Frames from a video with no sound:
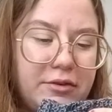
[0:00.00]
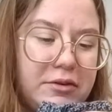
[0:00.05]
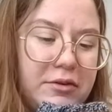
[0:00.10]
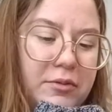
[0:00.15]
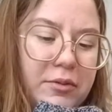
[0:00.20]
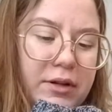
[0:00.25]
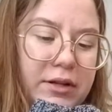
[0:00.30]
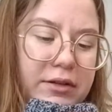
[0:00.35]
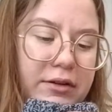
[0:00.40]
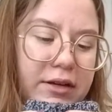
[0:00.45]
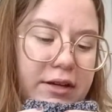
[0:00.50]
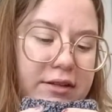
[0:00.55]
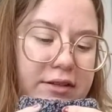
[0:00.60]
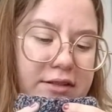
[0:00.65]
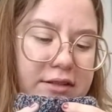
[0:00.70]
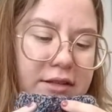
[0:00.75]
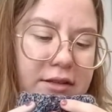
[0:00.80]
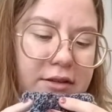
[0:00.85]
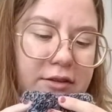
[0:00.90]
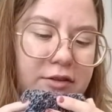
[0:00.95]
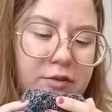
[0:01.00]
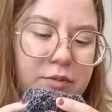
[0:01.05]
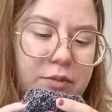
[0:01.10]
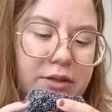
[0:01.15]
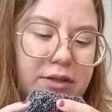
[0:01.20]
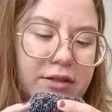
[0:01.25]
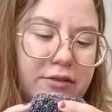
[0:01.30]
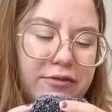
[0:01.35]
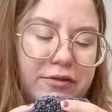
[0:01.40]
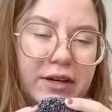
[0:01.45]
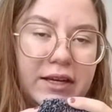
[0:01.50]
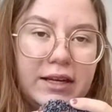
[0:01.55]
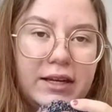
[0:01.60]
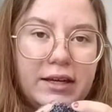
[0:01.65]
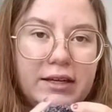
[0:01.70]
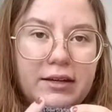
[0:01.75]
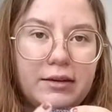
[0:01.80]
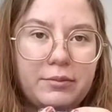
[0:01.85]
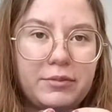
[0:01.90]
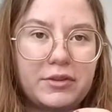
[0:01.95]
how well you can see this, but if I
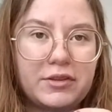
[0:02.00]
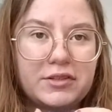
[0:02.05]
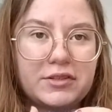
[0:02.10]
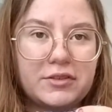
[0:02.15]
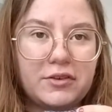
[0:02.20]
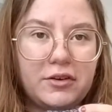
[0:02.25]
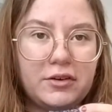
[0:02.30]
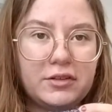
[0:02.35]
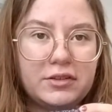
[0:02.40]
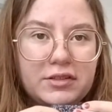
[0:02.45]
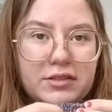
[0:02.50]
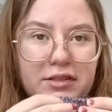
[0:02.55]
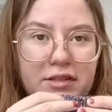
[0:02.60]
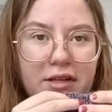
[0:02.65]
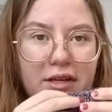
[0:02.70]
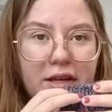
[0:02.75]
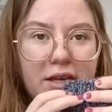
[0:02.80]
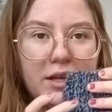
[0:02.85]
line up the socks,